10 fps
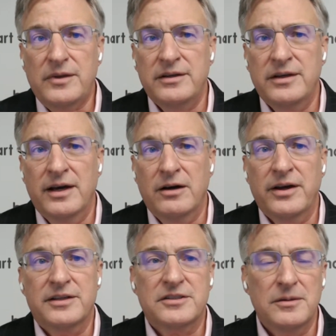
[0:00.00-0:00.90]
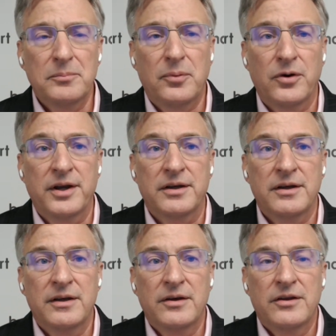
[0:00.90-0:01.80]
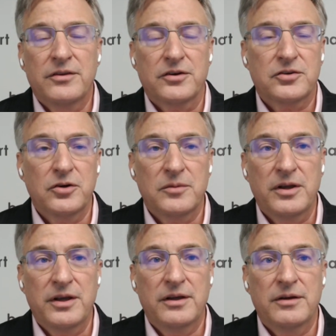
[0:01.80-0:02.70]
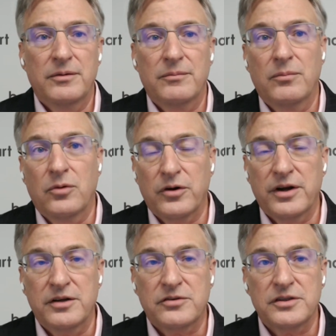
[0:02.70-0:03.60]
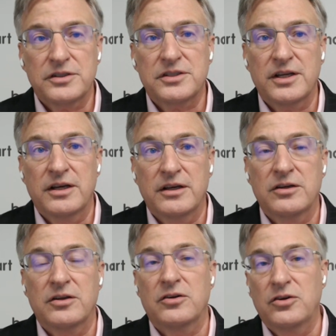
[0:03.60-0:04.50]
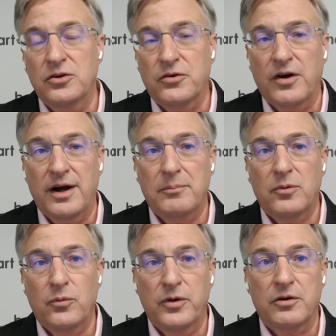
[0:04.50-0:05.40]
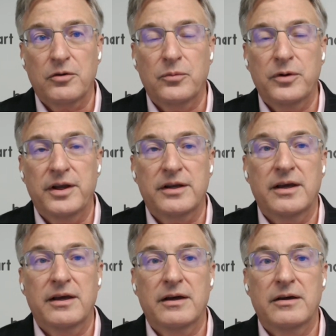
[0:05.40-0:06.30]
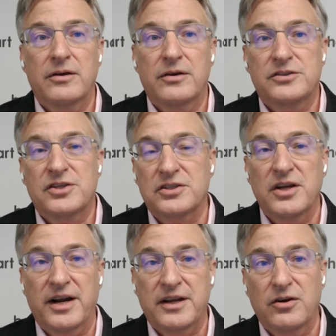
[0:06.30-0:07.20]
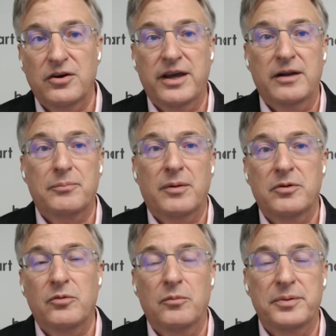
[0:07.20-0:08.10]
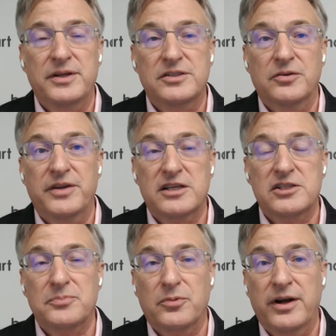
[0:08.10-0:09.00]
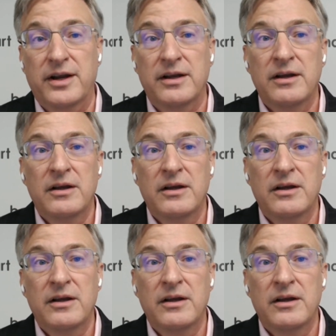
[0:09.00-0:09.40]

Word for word: Now, at some point, there's going to be more interest in new crop winter wheat. It's just not here yet. It probably won't be till next spring.